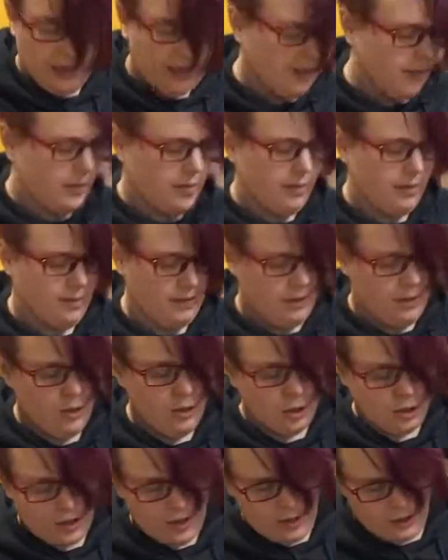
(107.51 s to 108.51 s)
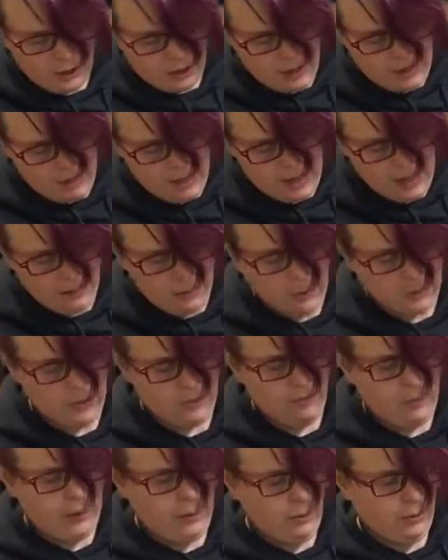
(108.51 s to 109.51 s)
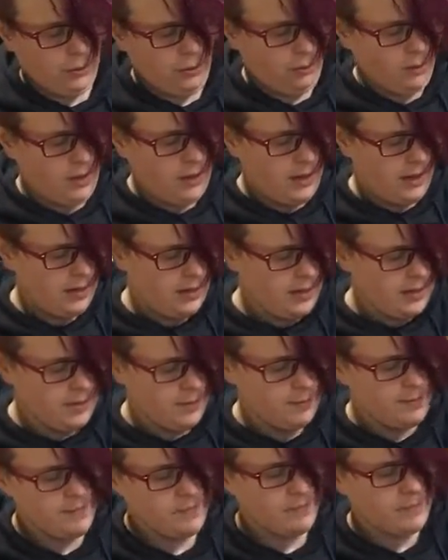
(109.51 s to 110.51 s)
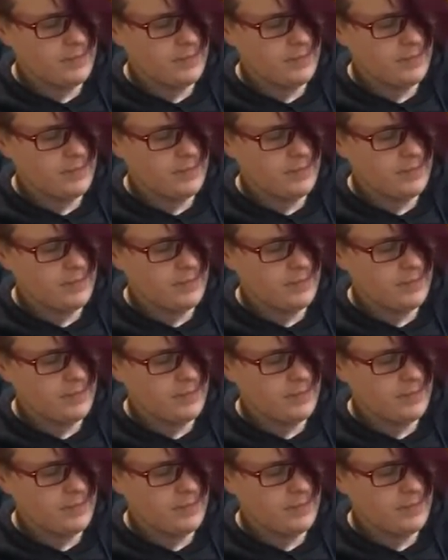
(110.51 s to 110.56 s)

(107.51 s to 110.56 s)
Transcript: but usually I try and make most of my own ingredients.